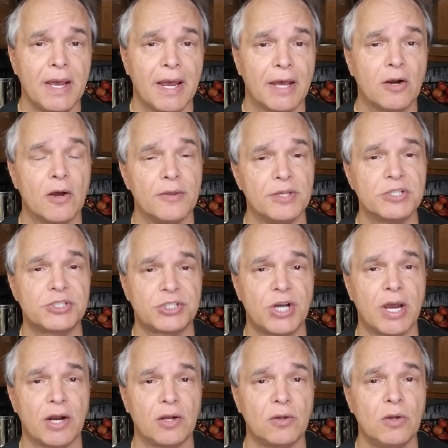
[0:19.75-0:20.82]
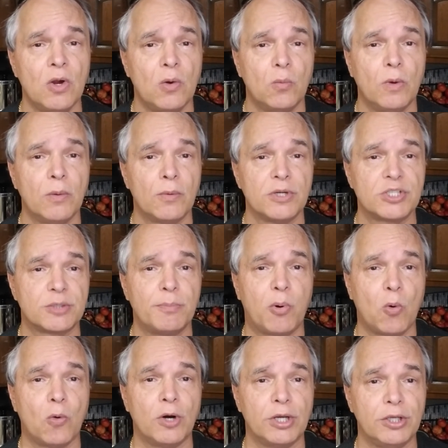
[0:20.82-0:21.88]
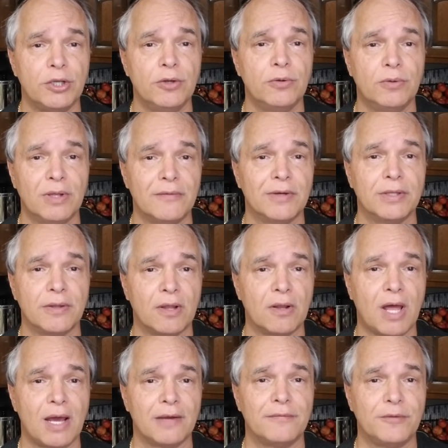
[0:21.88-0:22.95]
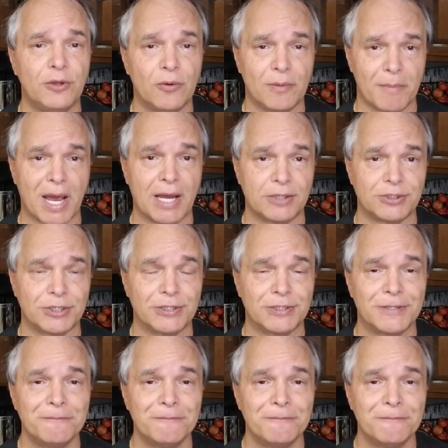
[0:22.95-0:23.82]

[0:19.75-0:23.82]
And on this channel, we want to support you living the life you imagined.